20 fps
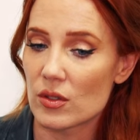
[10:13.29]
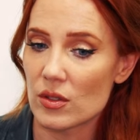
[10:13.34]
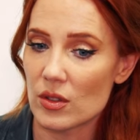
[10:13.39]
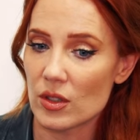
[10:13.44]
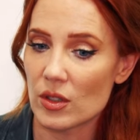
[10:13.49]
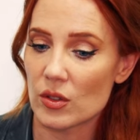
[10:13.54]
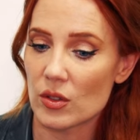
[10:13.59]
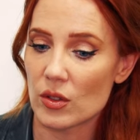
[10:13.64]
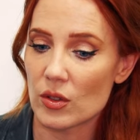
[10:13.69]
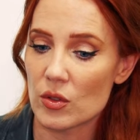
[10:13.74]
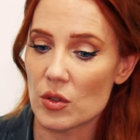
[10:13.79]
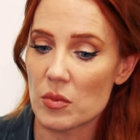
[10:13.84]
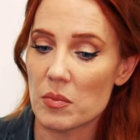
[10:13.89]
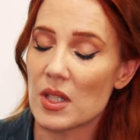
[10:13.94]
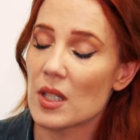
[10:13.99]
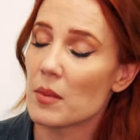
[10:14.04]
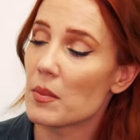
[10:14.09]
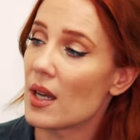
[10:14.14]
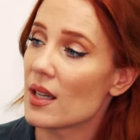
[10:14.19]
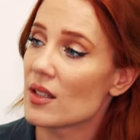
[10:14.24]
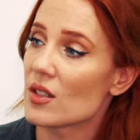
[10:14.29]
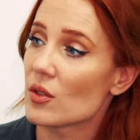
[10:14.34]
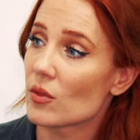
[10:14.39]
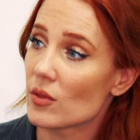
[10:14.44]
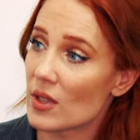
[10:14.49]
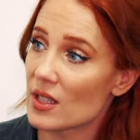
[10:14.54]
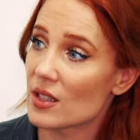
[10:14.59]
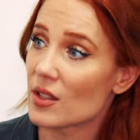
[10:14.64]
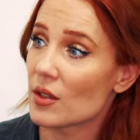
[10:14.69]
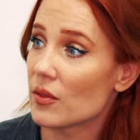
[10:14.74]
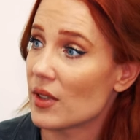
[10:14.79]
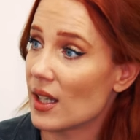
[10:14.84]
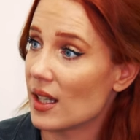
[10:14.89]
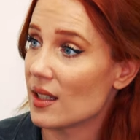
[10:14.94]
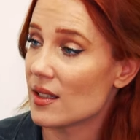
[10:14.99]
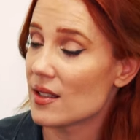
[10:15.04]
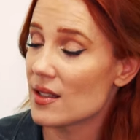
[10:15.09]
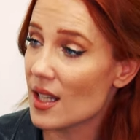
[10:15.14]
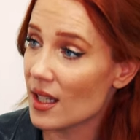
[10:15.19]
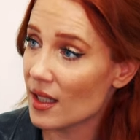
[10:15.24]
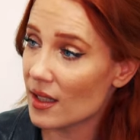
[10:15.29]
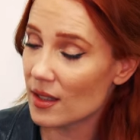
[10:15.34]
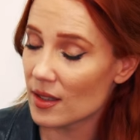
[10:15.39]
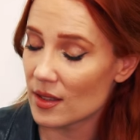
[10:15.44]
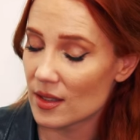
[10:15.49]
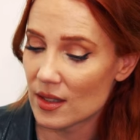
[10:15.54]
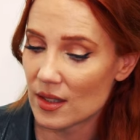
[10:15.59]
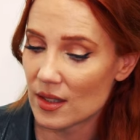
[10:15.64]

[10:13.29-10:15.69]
you know, to minimize the risk of getting sick.